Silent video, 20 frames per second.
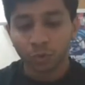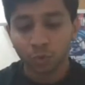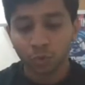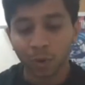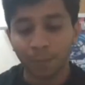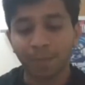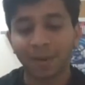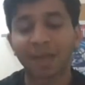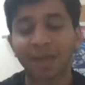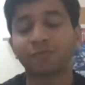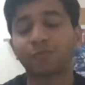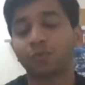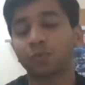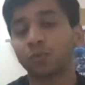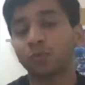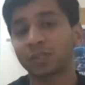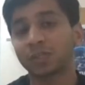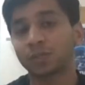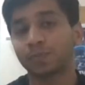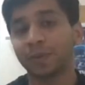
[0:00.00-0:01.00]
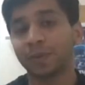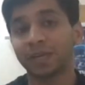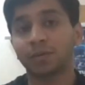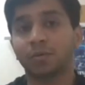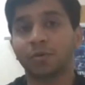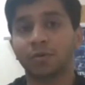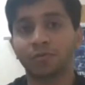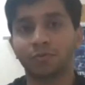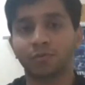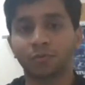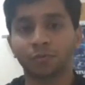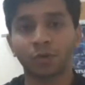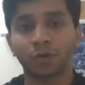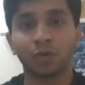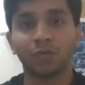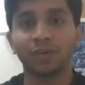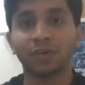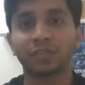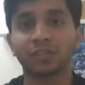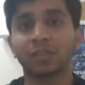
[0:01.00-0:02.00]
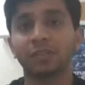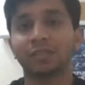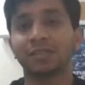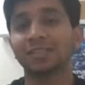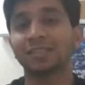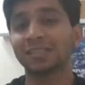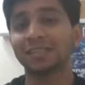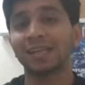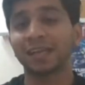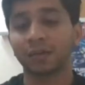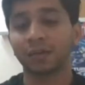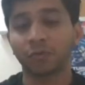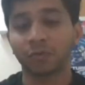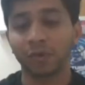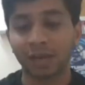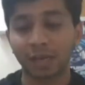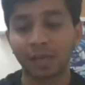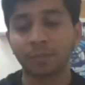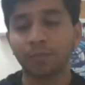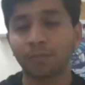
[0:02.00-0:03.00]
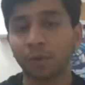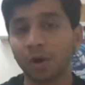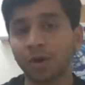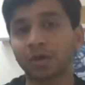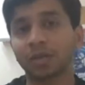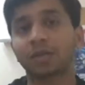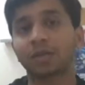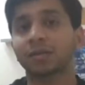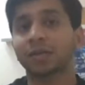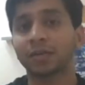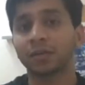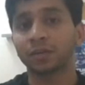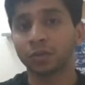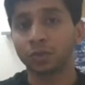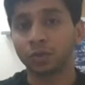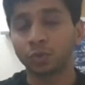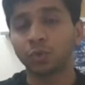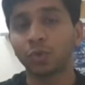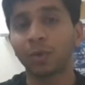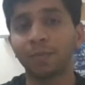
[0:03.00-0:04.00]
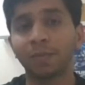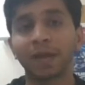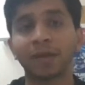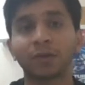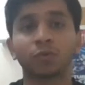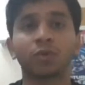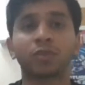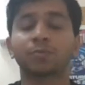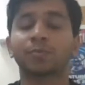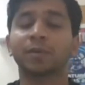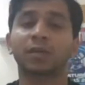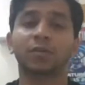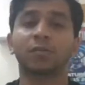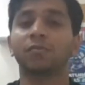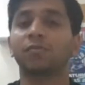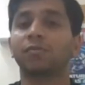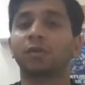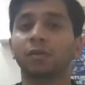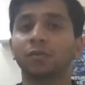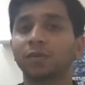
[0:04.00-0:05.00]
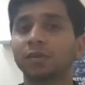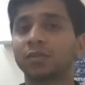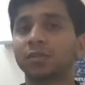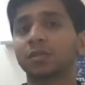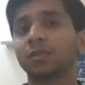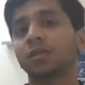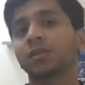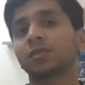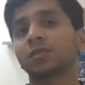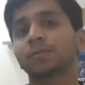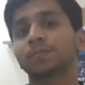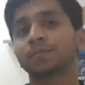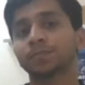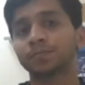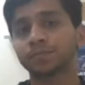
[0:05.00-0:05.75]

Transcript: to apply to a spectrum of universities, this is like really important. Like, to apply to a spectrum of universities.